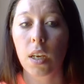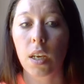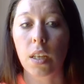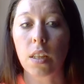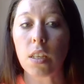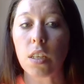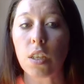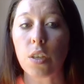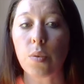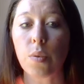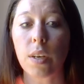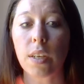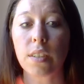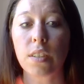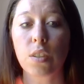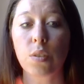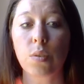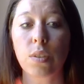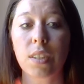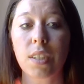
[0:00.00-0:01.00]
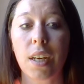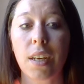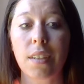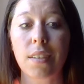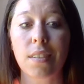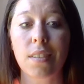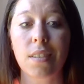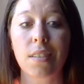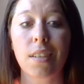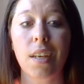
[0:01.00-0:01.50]
In the U.S., suicide
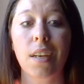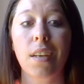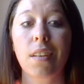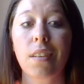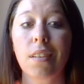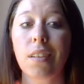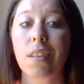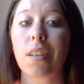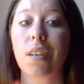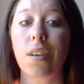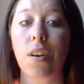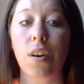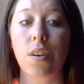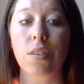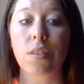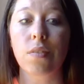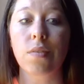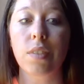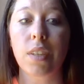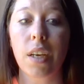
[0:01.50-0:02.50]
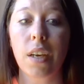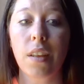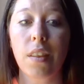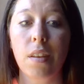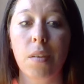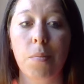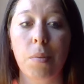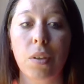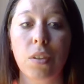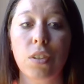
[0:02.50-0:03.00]
is the second leading cause of death
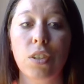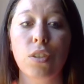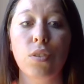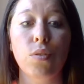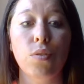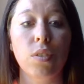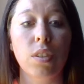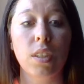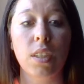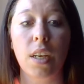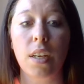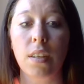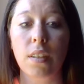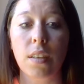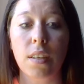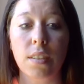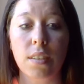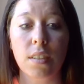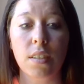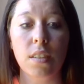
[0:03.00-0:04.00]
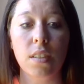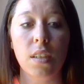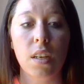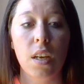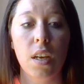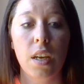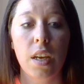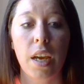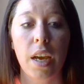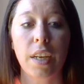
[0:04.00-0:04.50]
among children and adolescents
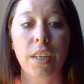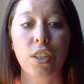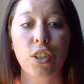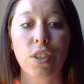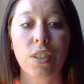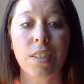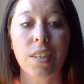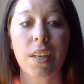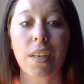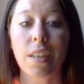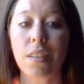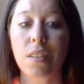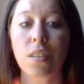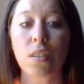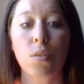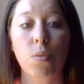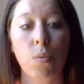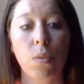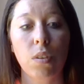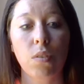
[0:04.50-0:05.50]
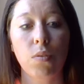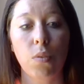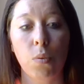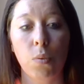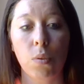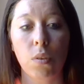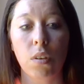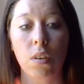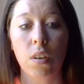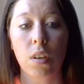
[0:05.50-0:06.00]
ages 10 to
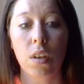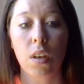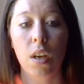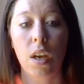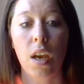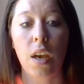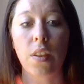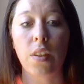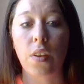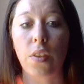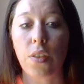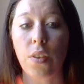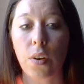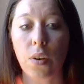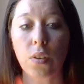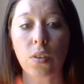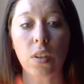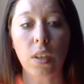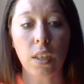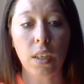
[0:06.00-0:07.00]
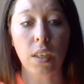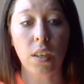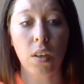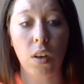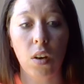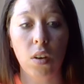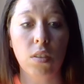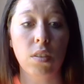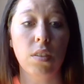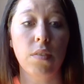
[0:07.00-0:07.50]
24, and the third leading
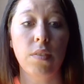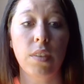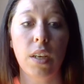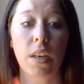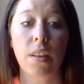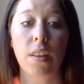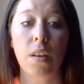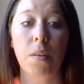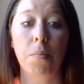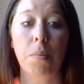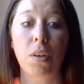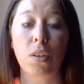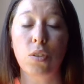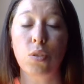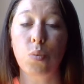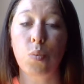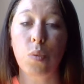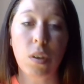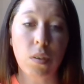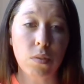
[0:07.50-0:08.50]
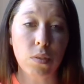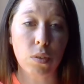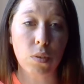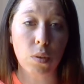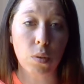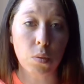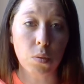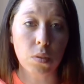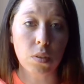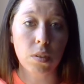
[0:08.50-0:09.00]
cause of death among
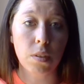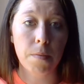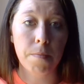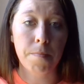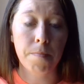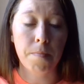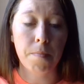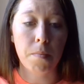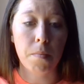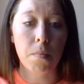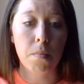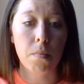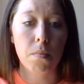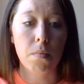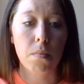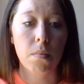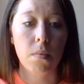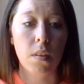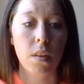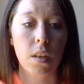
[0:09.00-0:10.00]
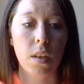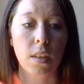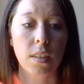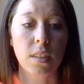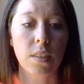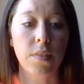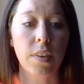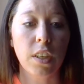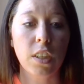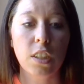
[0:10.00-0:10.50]
12-year-olds. It's
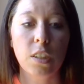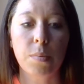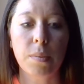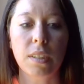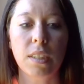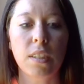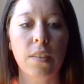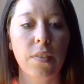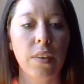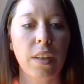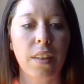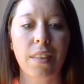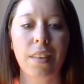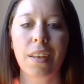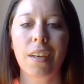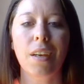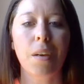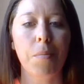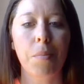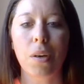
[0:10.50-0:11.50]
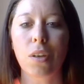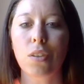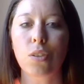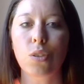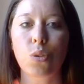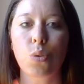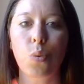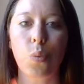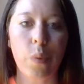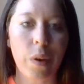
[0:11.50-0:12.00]
a very specific thing among
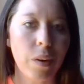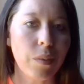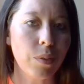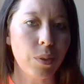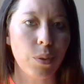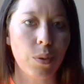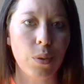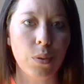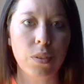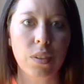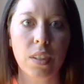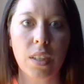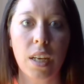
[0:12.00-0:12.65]
12-year-olds.